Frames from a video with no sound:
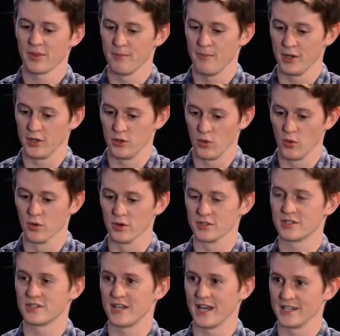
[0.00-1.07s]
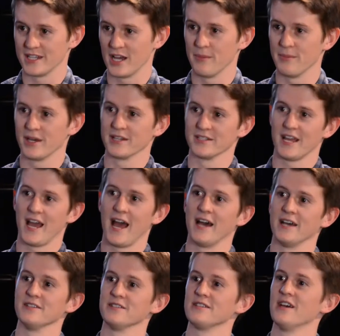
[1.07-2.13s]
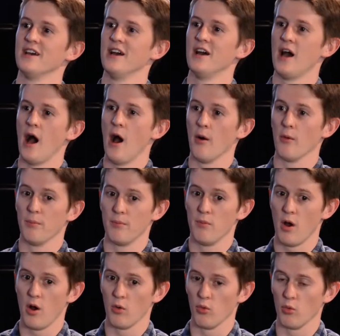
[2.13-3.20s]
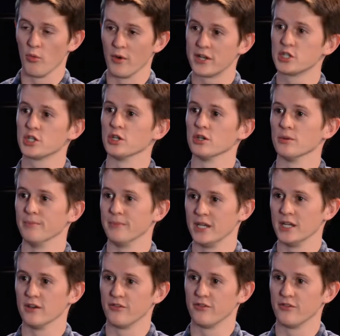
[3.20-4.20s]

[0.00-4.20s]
but yours stands out because it has a richer media